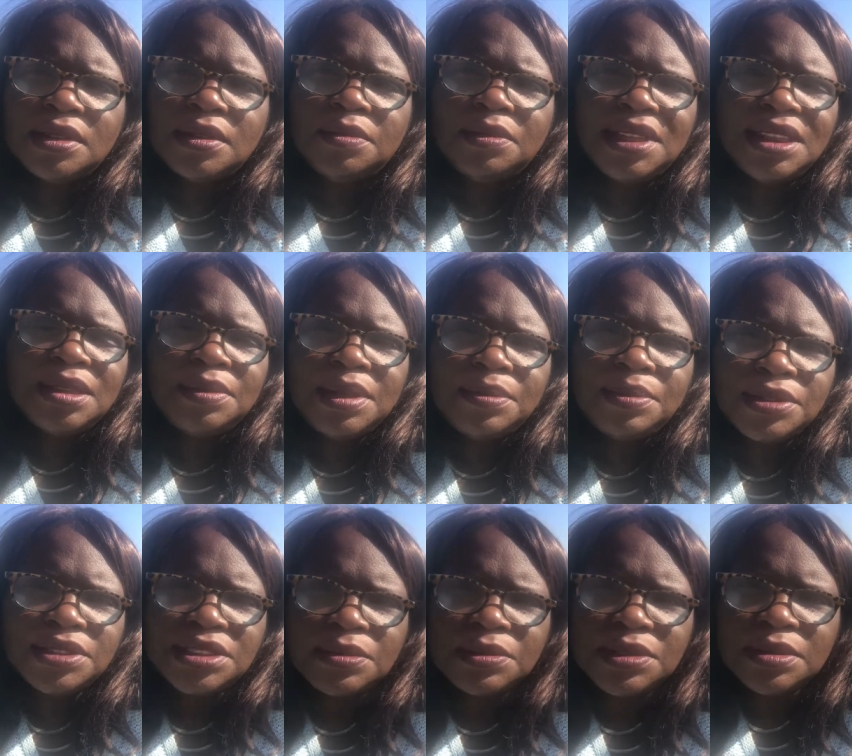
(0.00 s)
many people
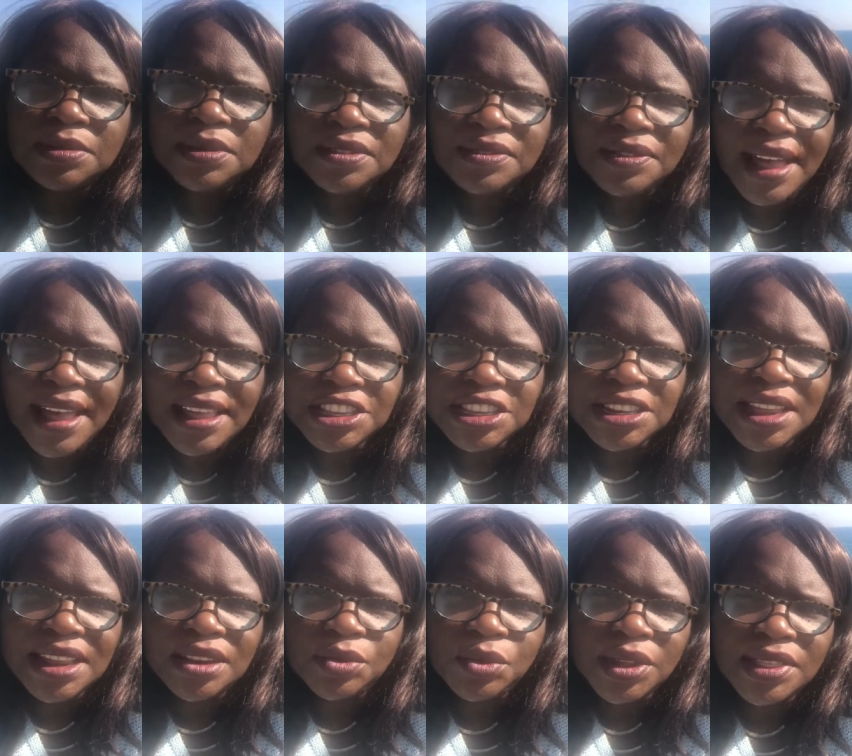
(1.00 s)
seem to be
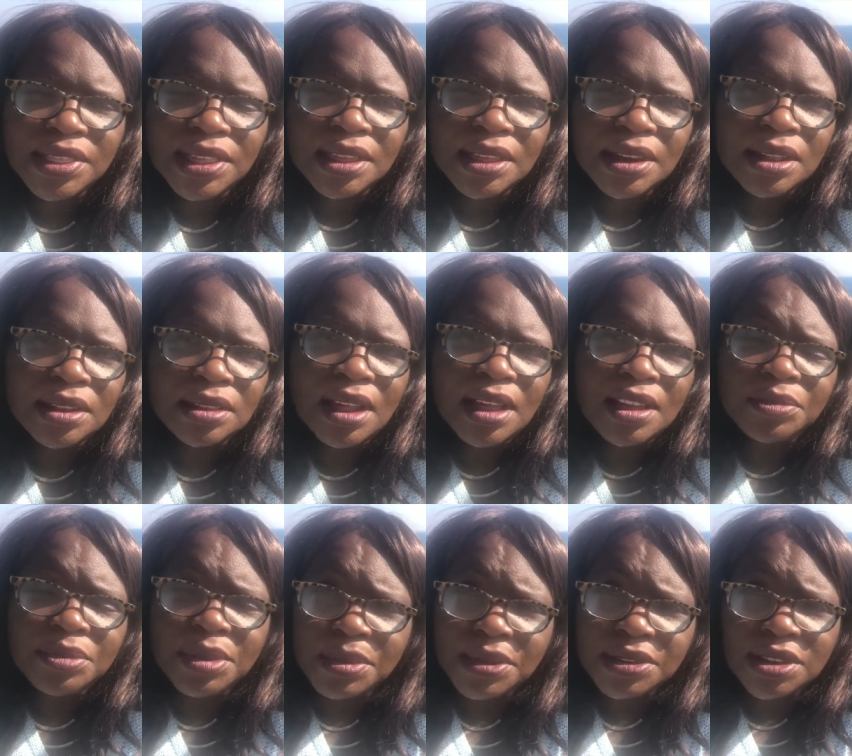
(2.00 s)
fascinated with it. A lot
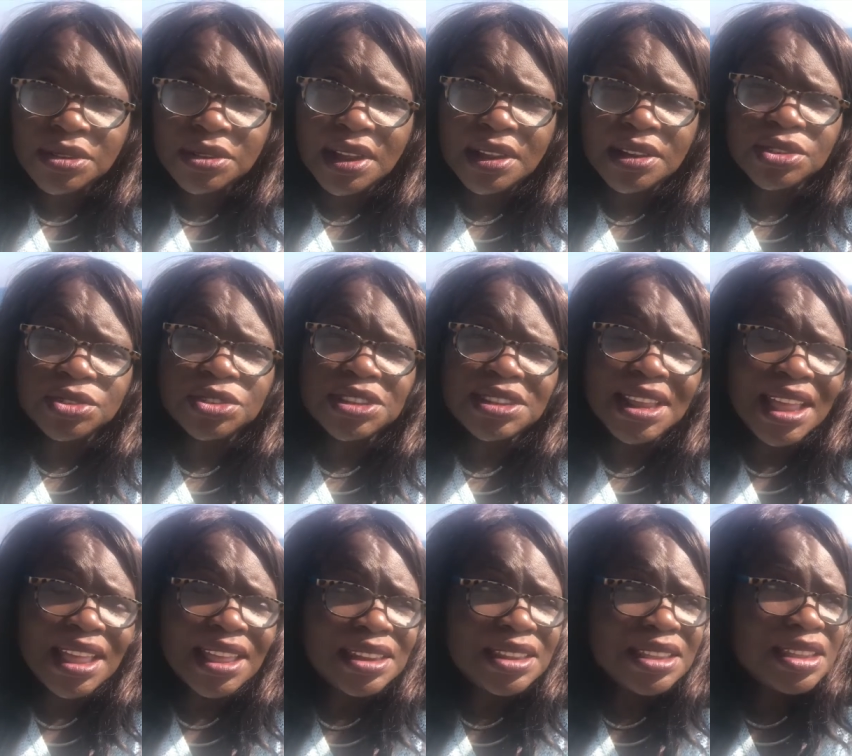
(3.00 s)
of people don't
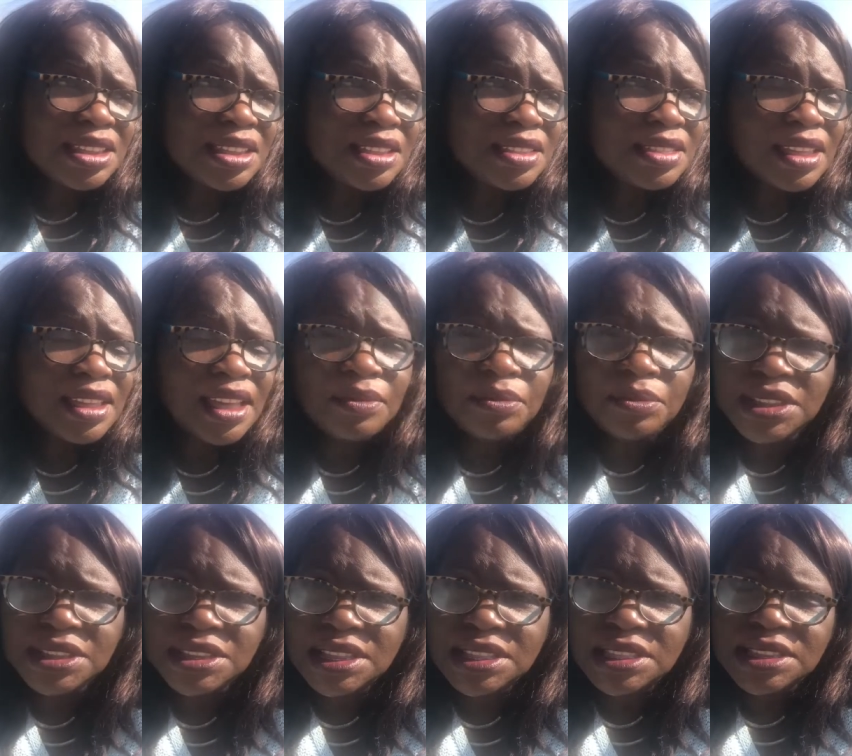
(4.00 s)
understand it. They have
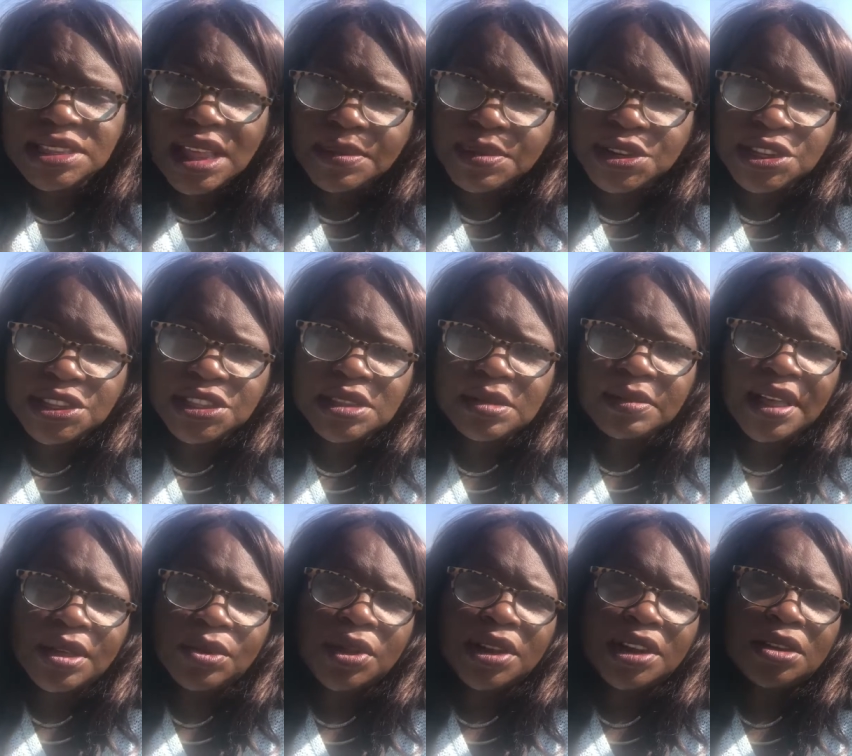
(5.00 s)
misconceptions
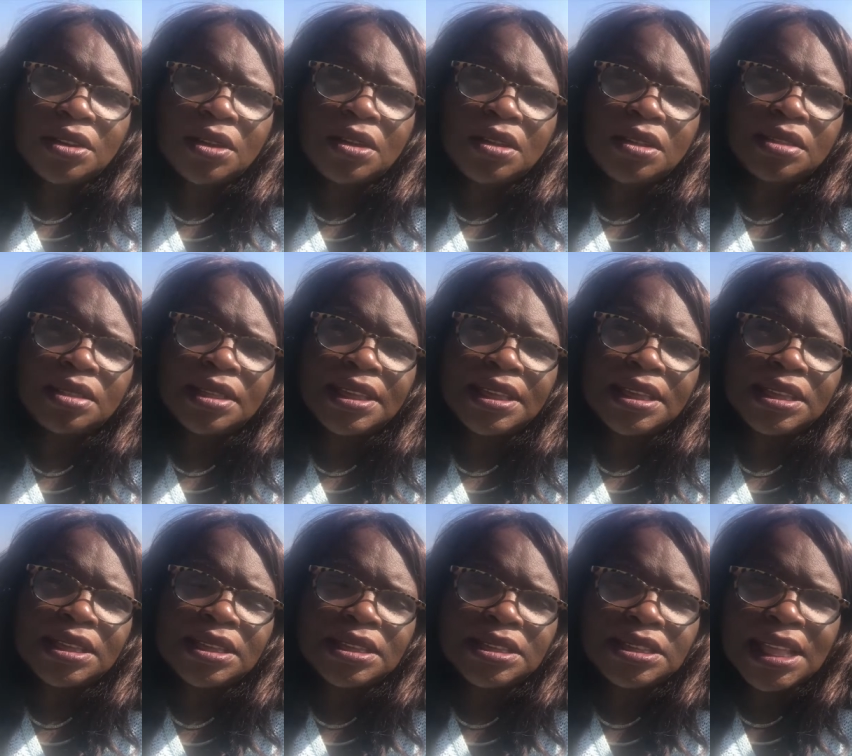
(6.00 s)
about what it all
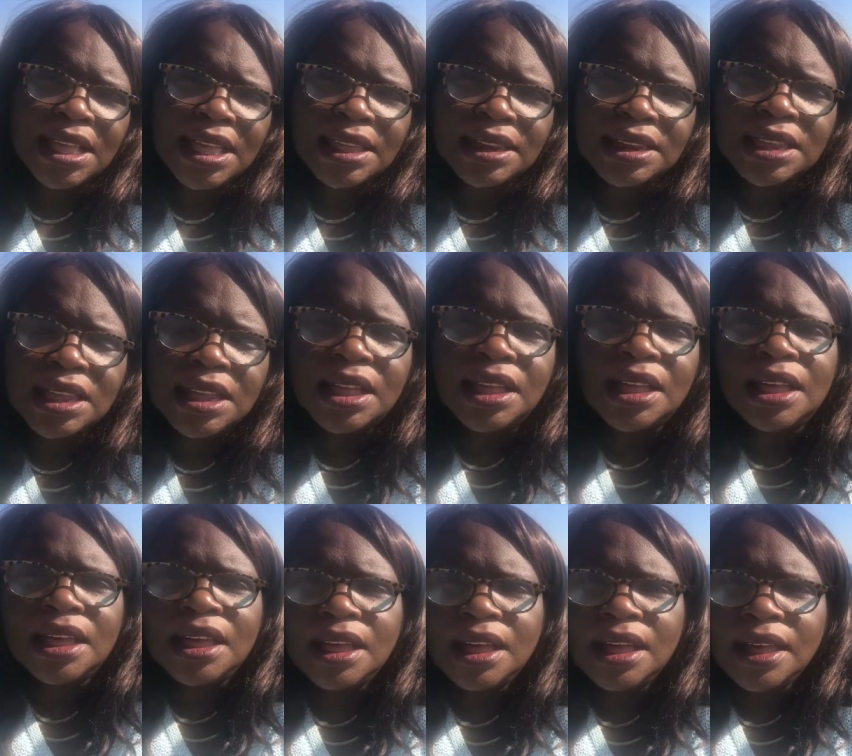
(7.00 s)
is. And
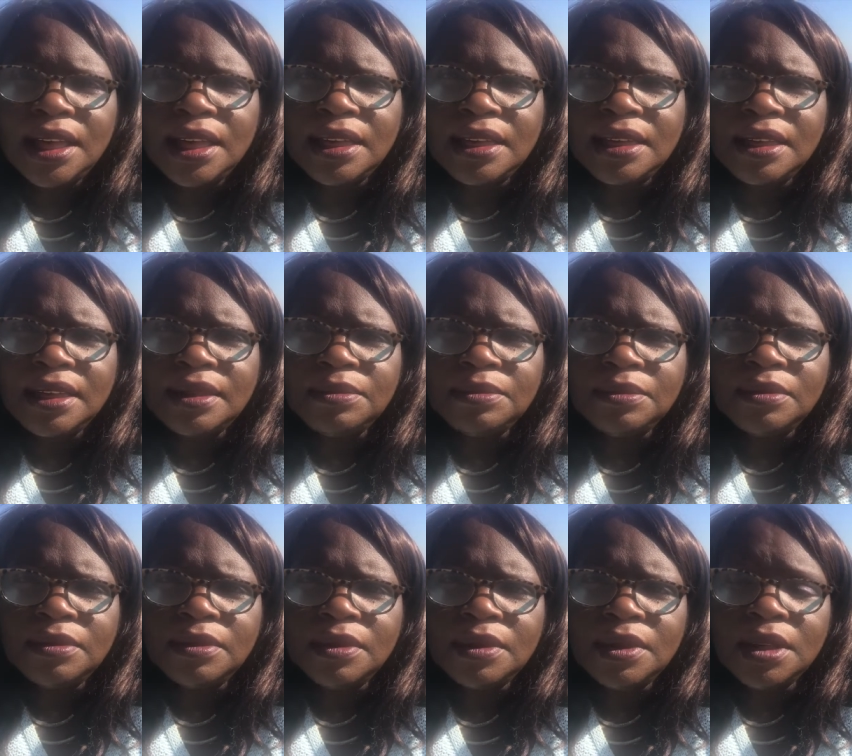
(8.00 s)

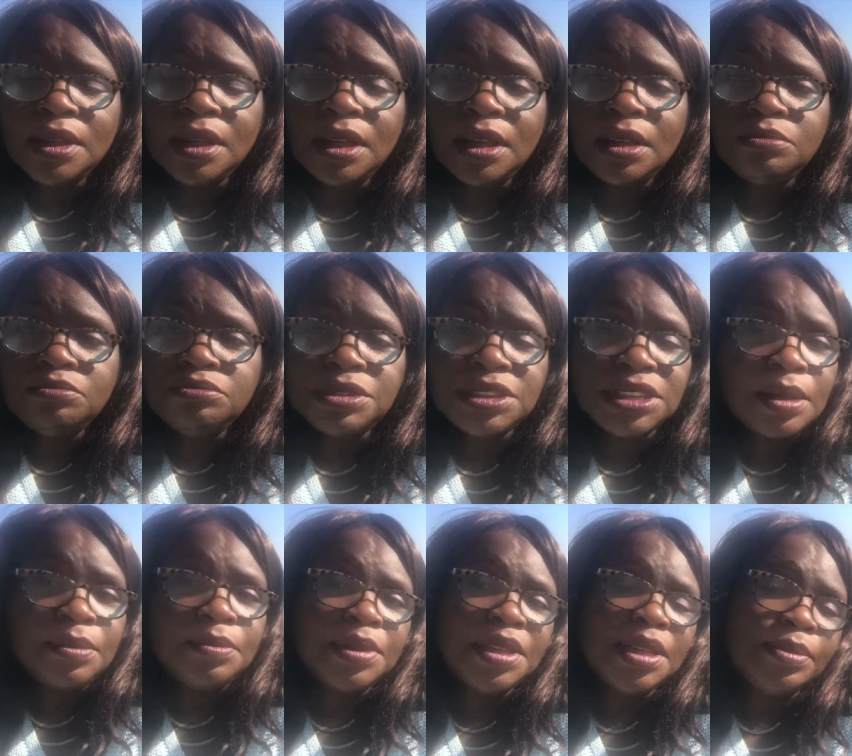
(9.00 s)
um,
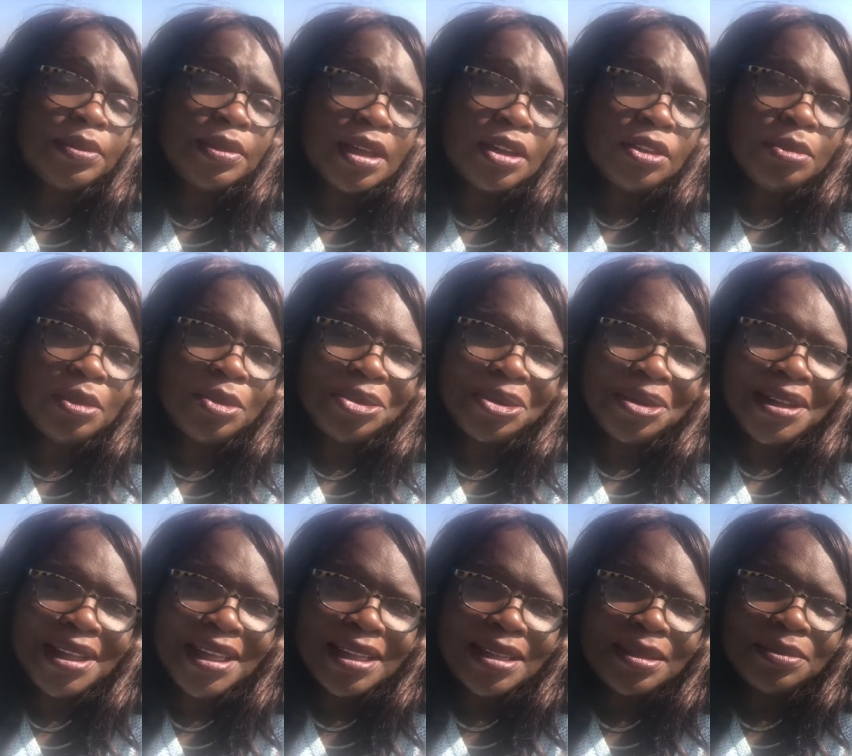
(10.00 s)
some people, I remember
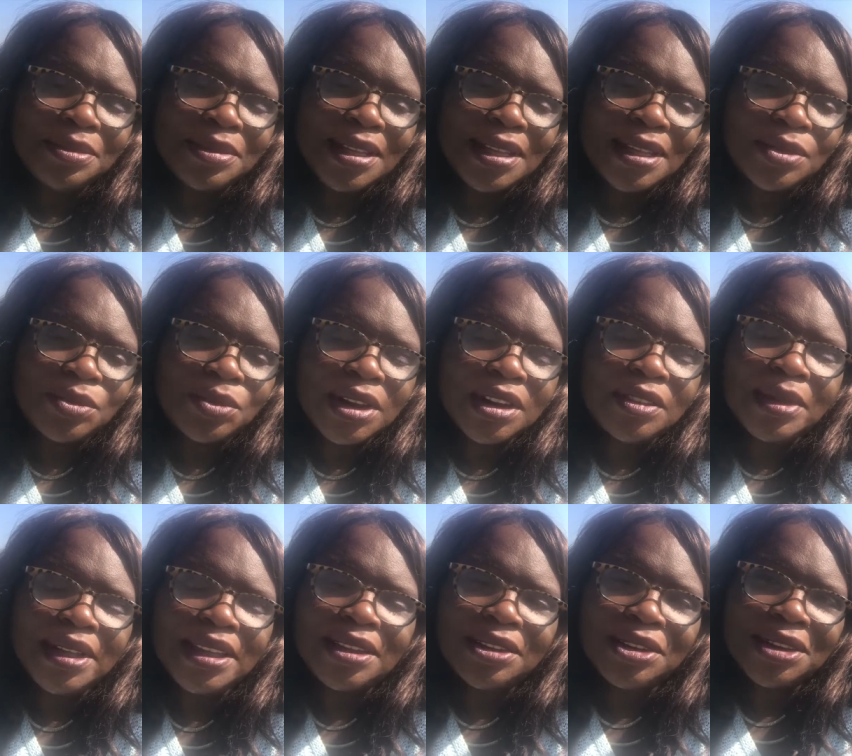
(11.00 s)
um, uh, one of
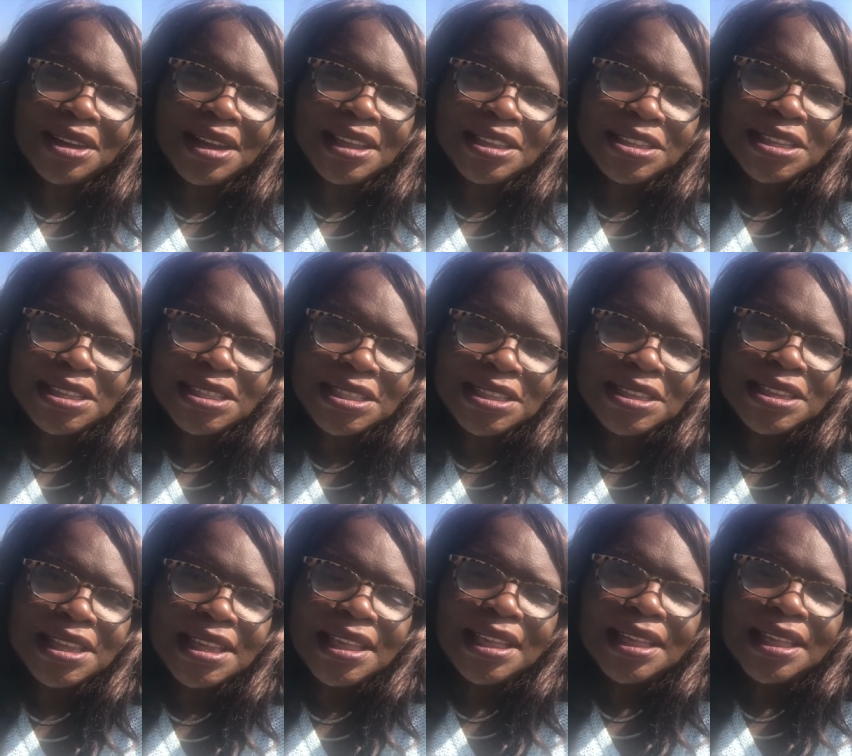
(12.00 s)
my younger cousins,